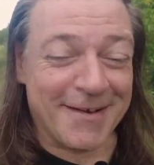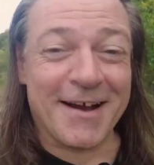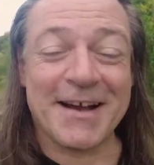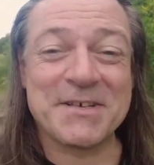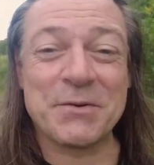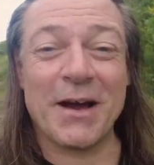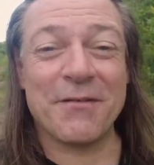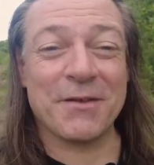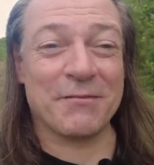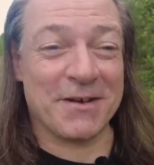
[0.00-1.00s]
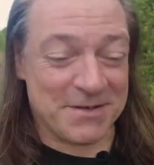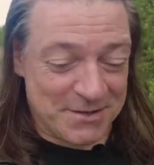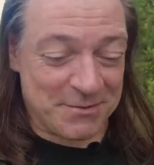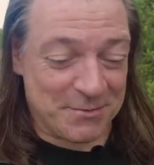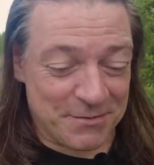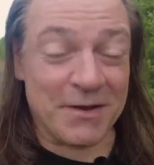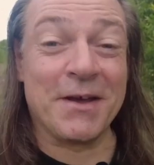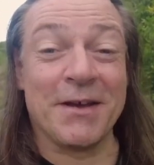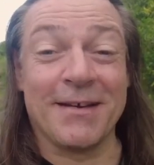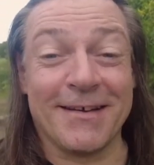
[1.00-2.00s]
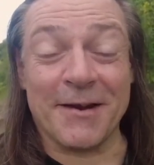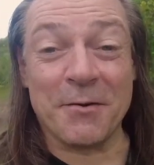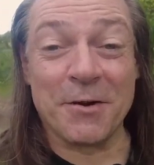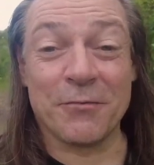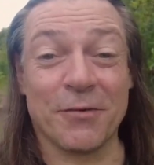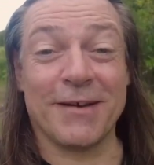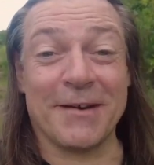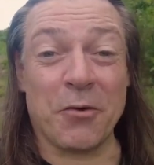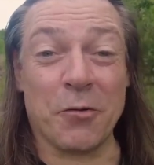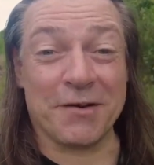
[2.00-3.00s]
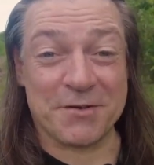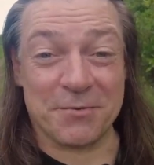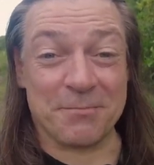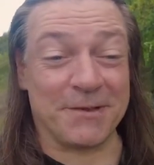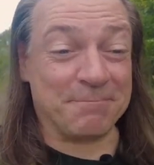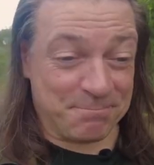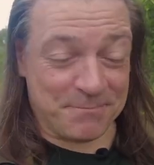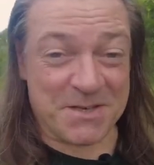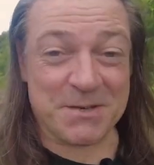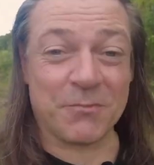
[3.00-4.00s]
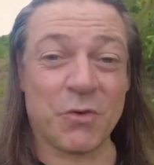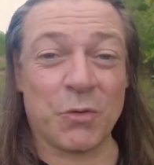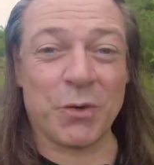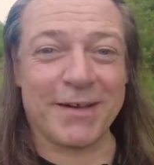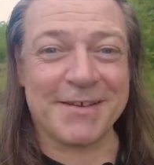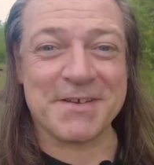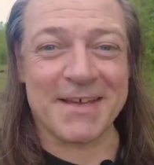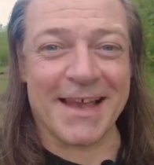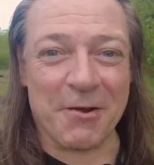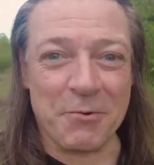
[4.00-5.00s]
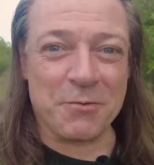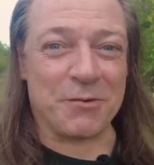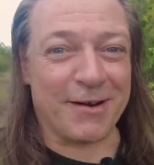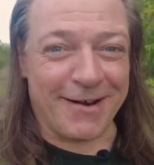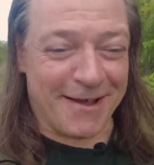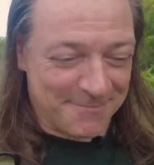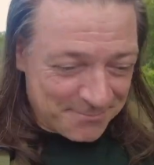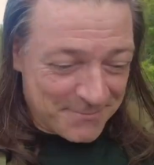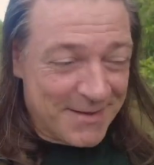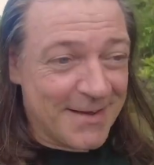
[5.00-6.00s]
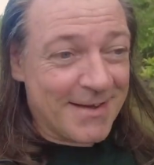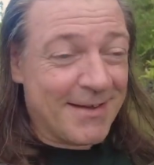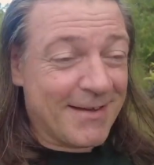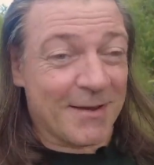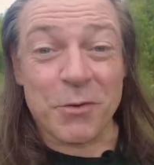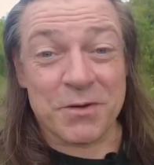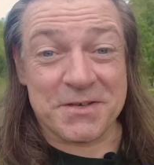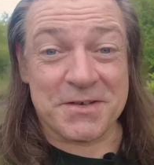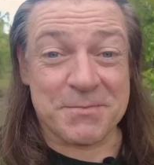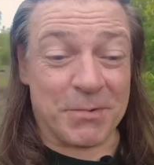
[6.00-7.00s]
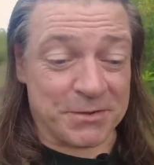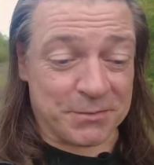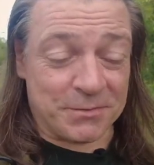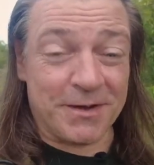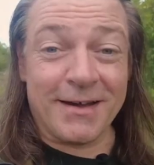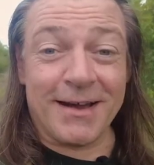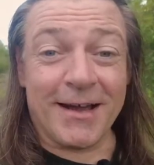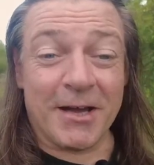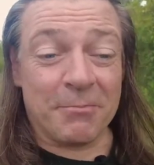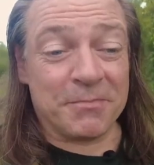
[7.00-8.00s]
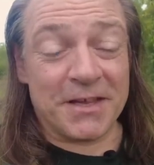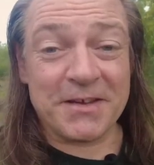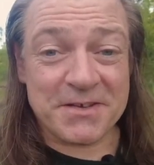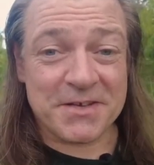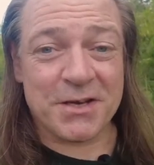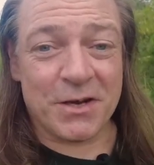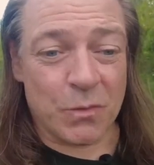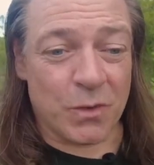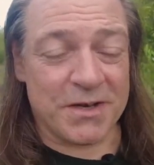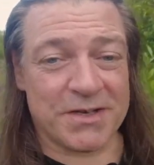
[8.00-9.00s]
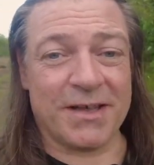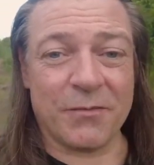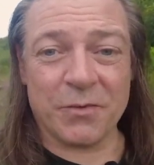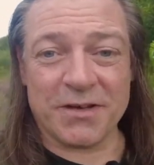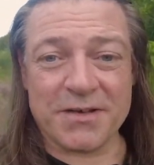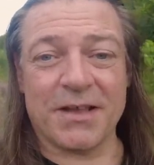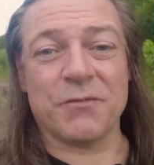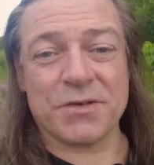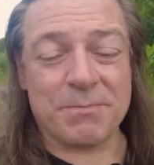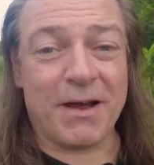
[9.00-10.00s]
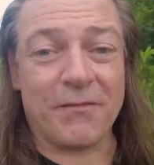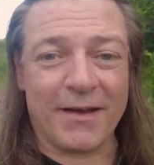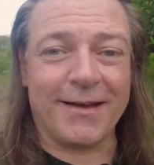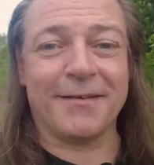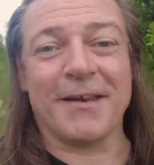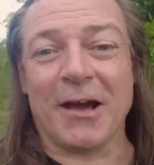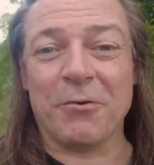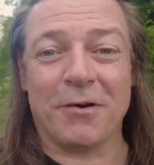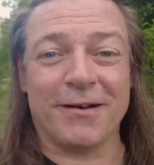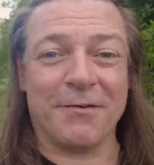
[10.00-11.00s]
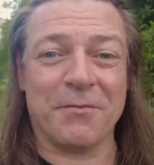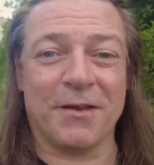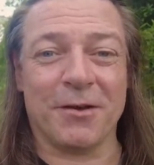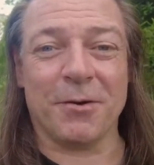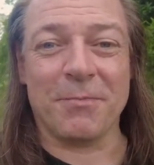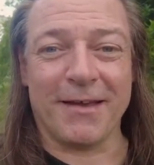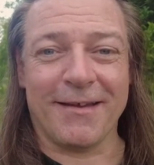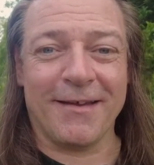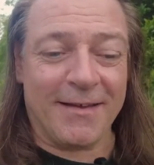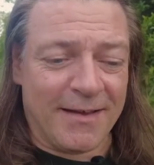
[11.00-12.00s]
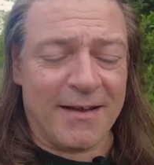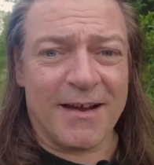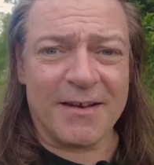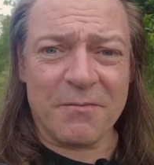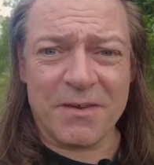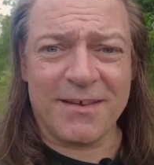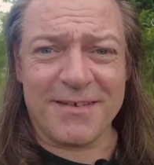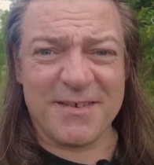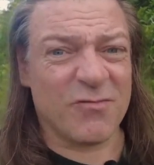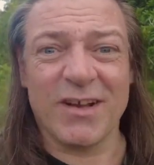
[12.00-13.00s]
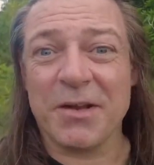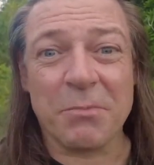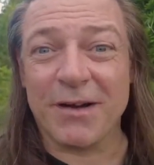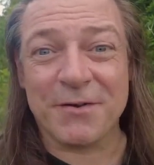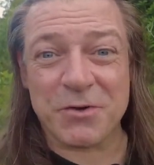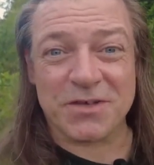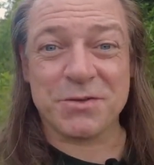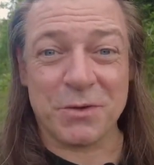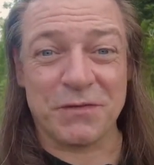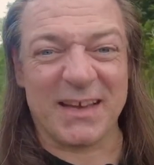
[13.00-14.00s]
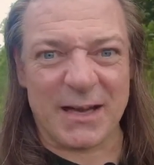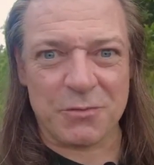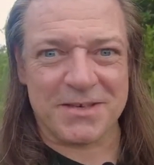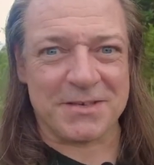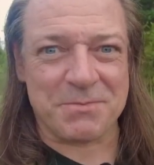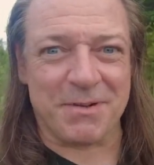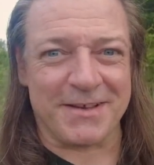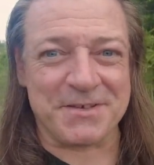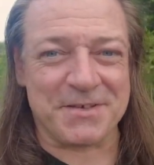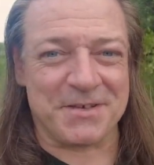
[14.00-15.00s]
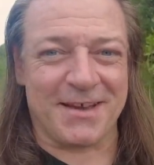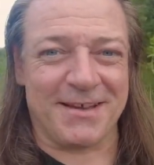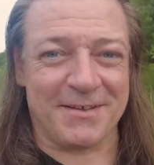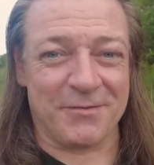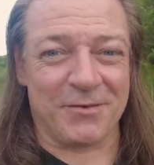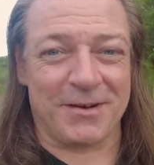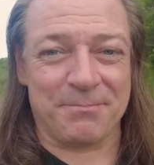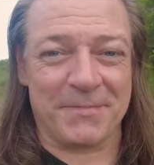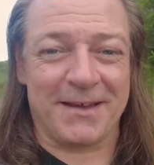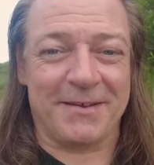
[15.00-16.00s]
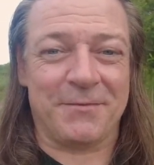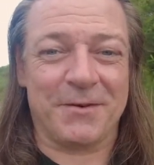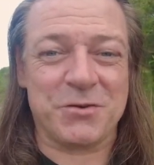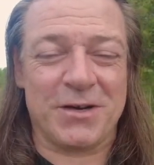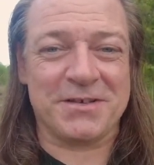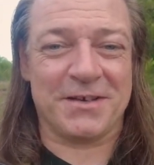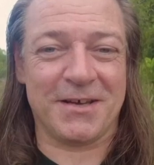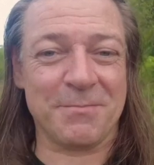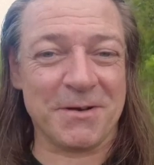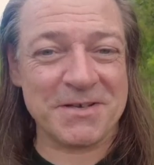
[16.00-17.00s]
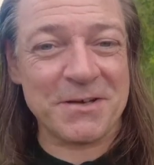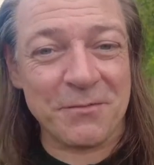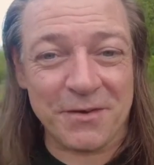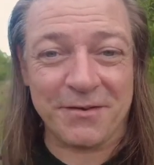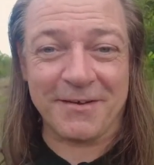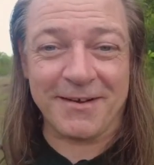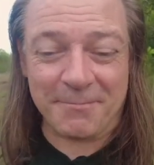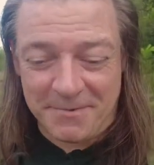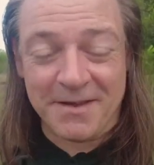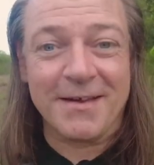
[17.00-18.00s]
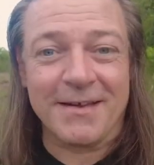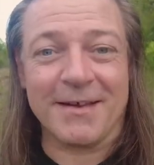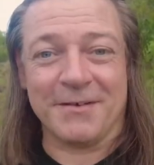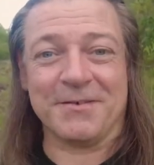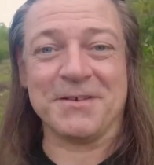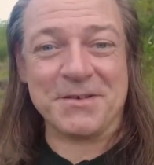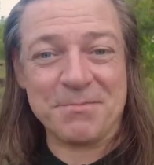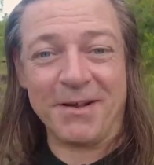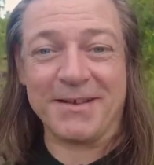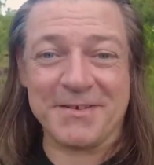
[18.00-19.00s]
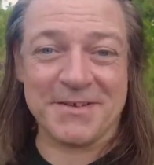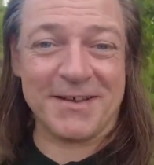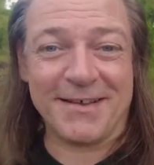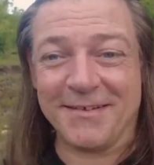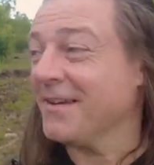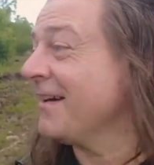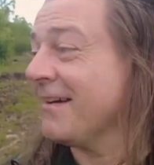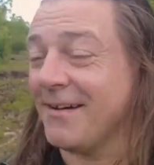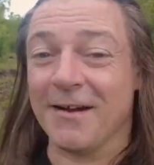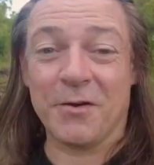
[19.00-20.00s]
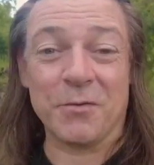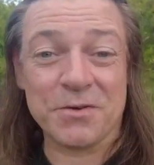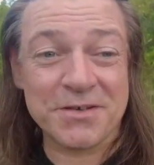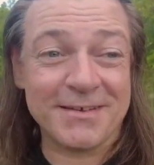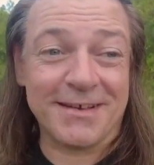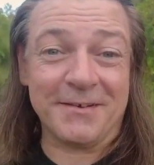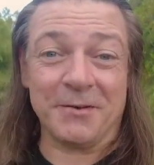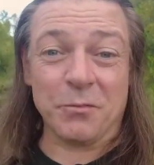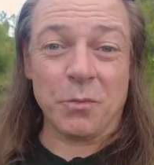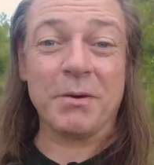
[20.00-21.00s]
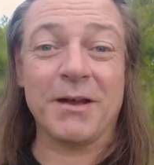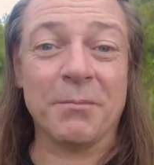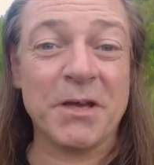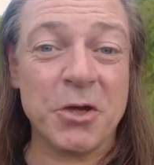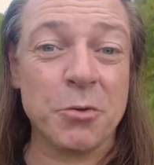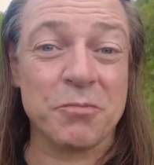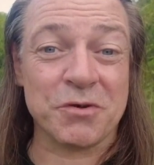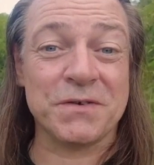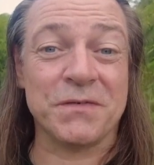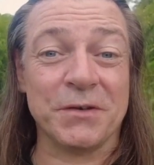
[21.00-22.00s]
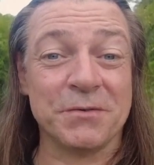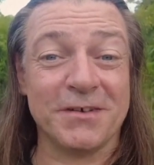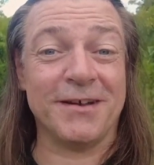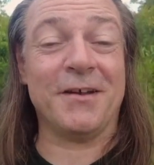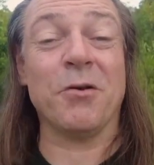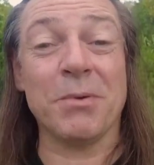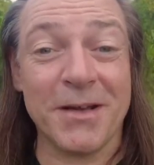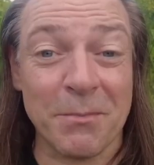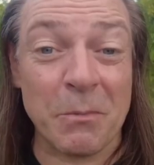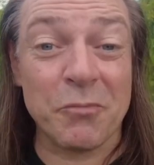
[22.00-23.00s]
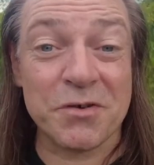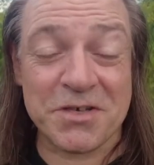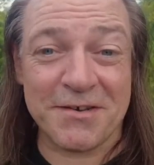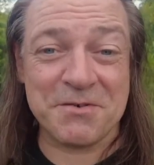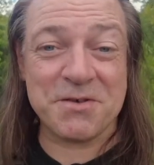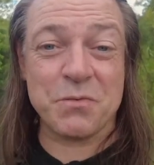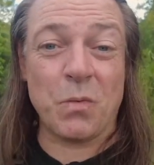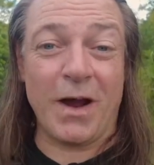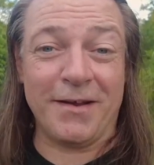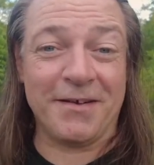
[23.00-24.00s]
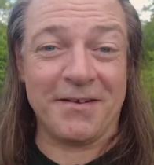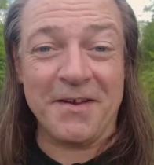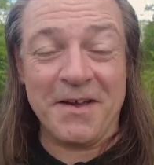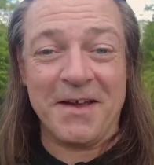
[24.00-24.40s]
I still have the residue of, you know, green and orange on me, but I'm crawling into yellow right now, according to this model. Then there's a turquoise level, and there's levels above that. No, I don't think I'm there. I don't think it's really in my interest to even go to these places yet, right? And if I try to kid myself that I am going to these places, then, of course, then I will become hubris-filled, and then I'll become a pretentious wanker.